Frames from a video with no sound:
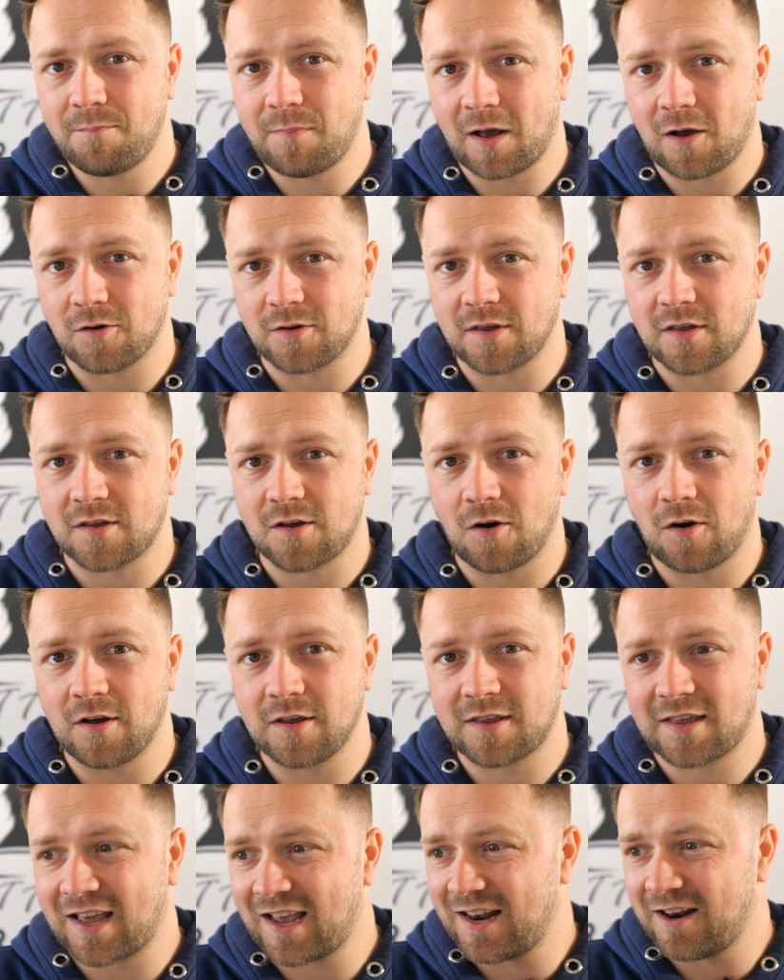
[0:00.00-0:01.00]
because it's got
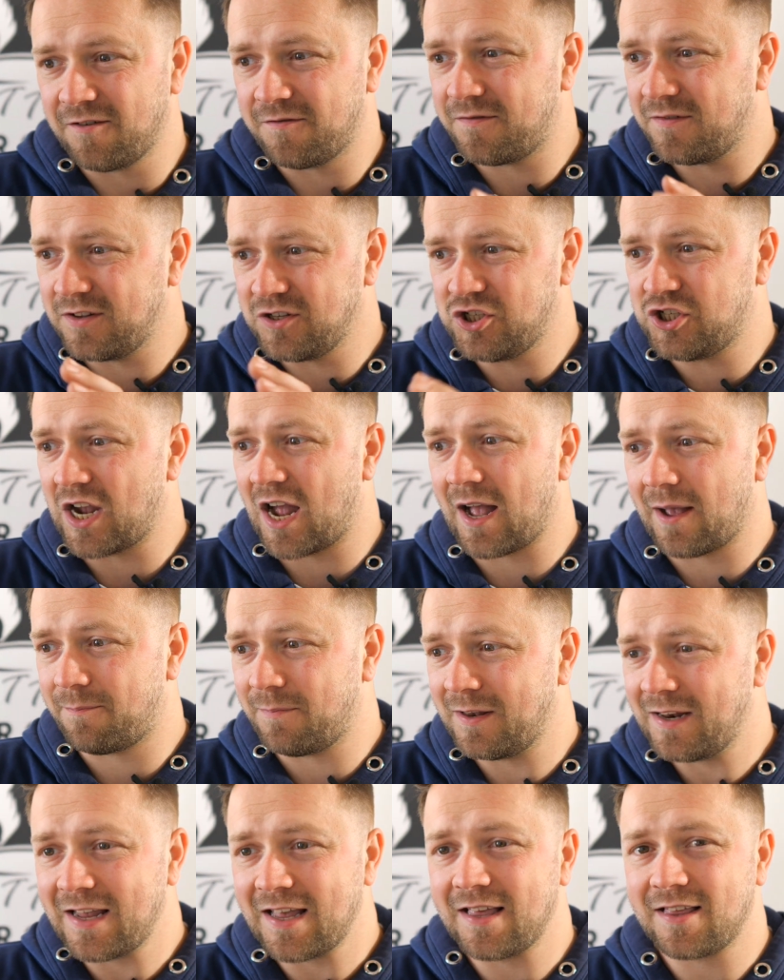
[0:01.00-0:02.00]
its kind of
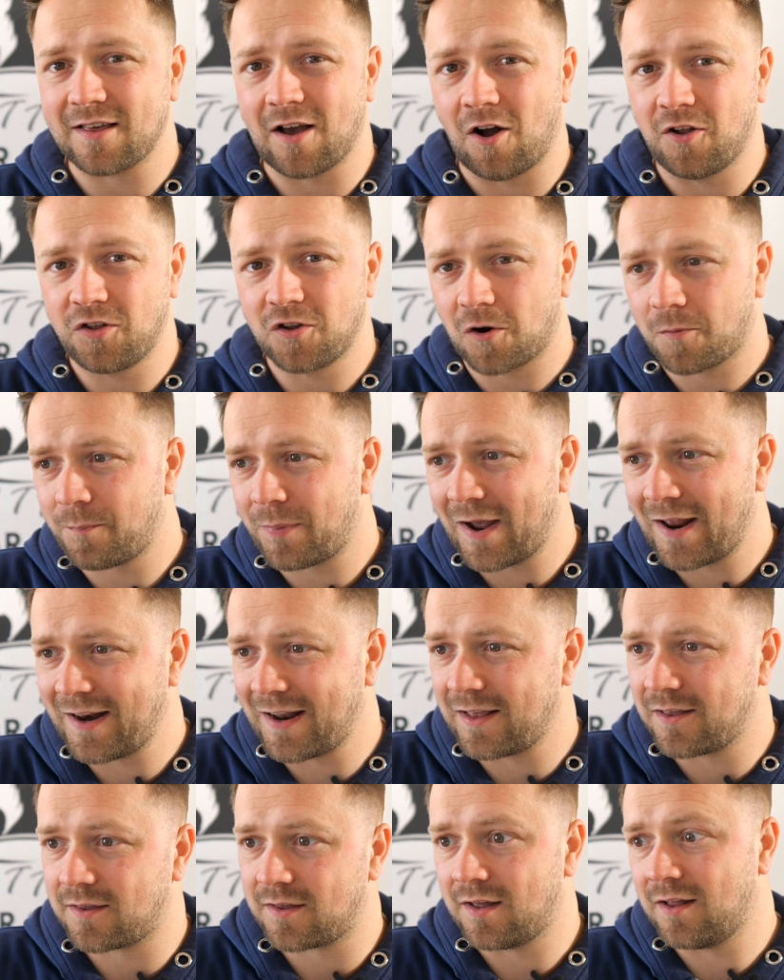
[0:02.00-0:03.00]
Japanese
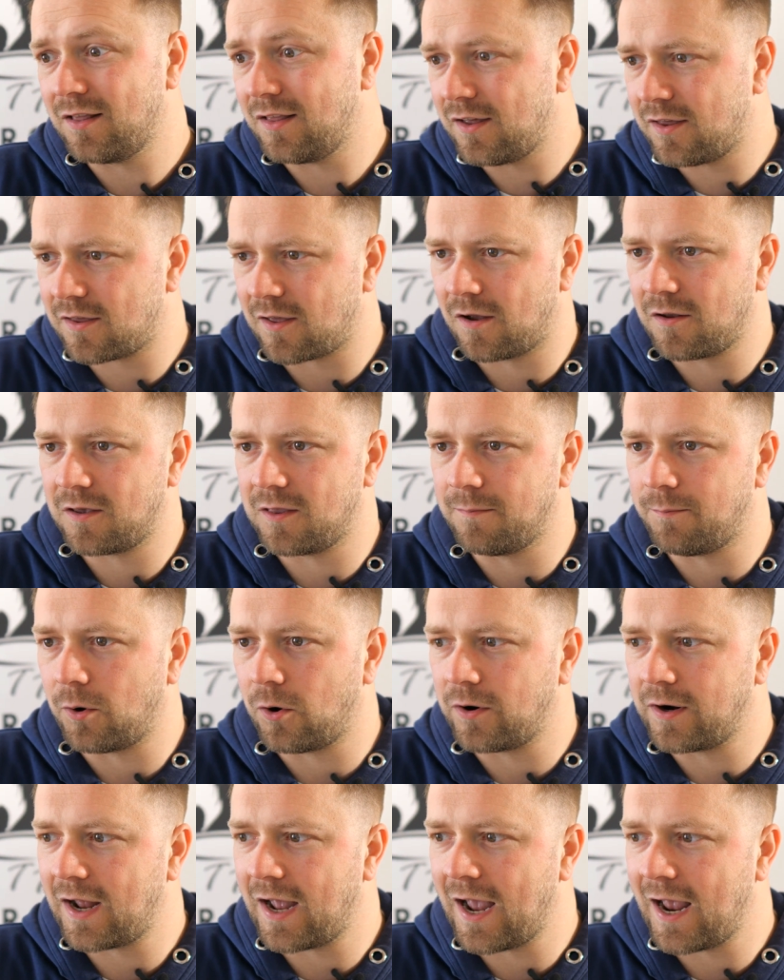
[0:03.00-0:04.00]
underpinnings, at least under the
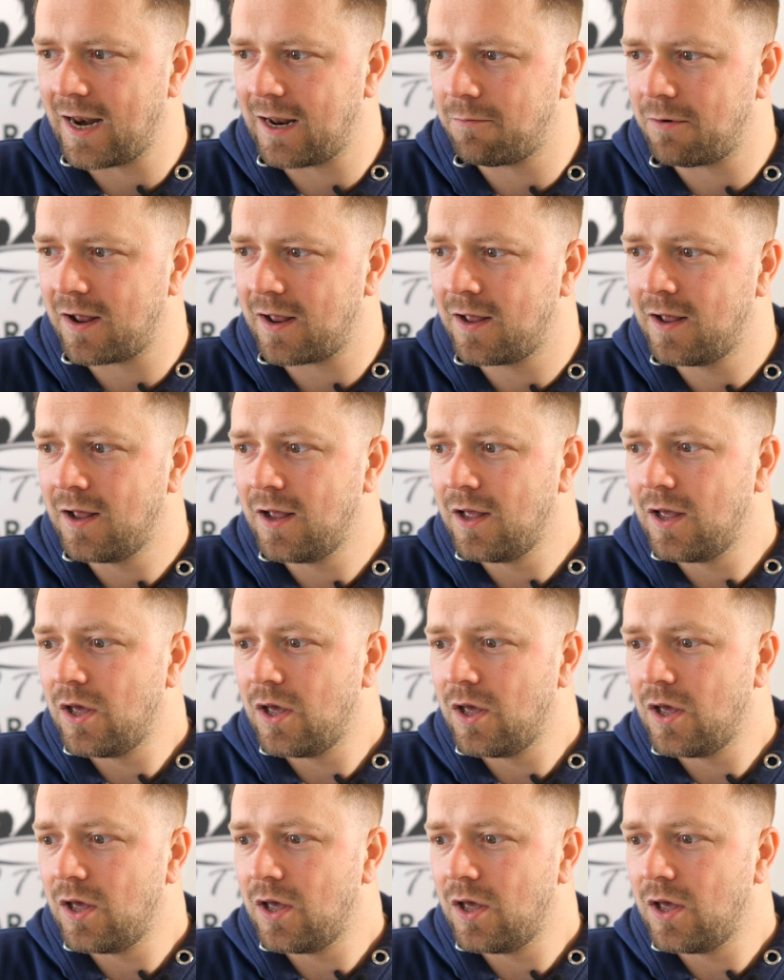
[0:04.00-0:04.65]
bonnet anyway.